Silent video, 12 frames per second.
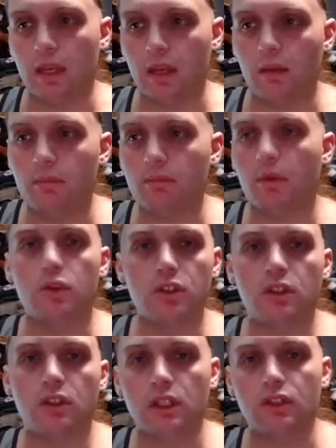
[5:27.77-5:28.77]

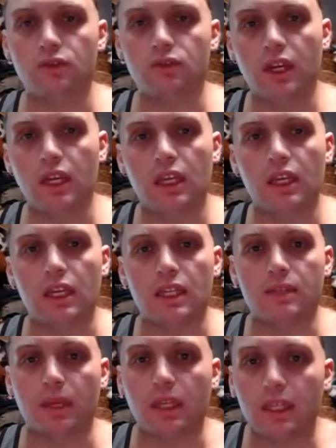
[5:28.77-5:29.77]
emotionally draining. It's
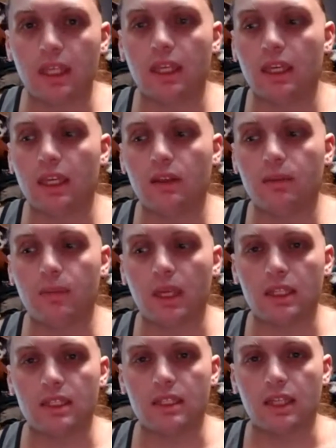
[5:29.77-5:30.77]
been killing me
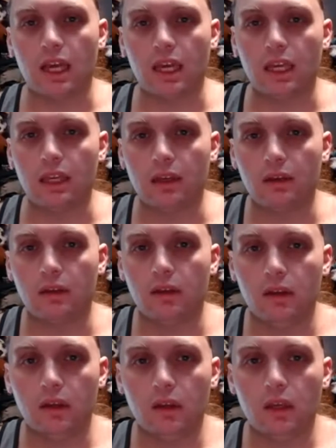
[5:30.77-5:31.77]
inside.
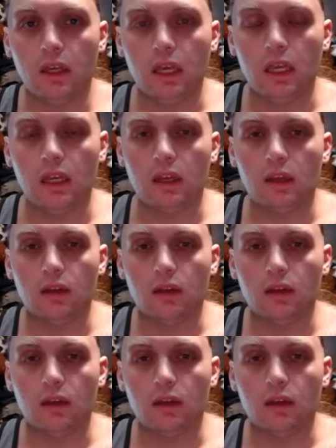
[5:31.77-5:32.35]
And